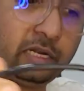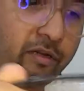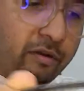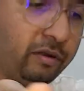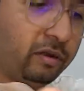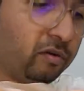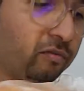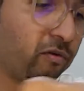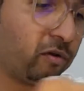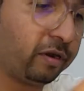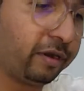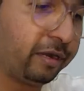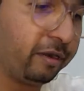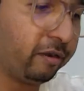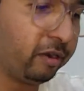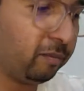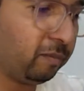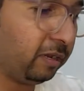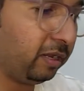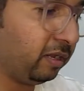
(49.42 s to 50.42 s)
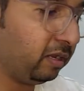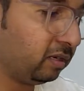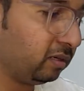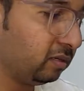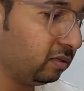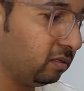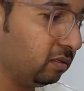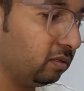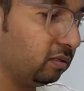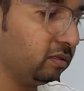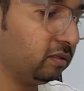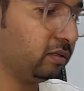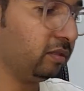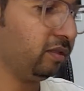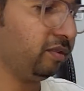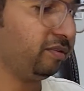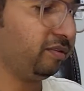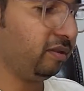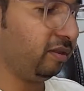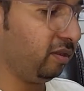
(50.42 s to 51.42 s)
activator for Android player.
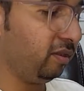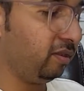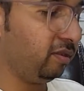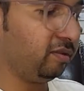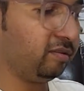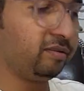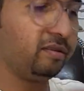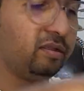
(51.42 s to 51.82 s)
This is